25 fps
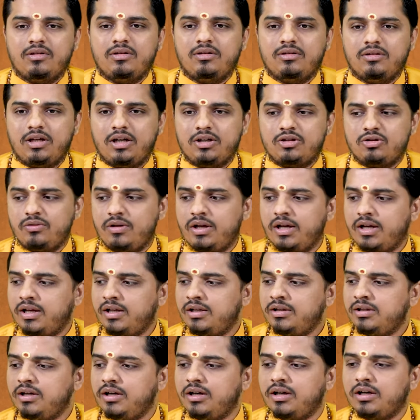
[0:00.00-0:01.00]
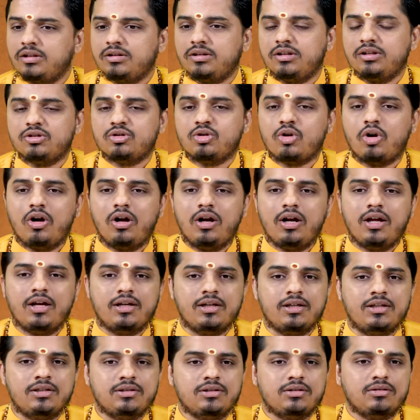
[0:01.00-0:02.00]
That's why the earth is called
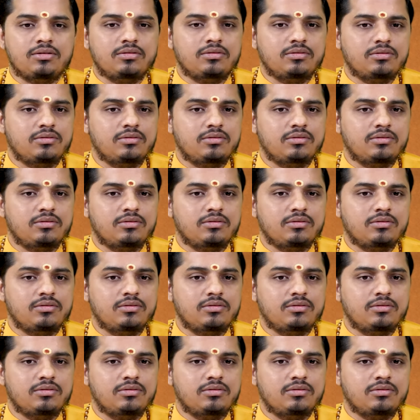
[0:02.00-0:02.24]
as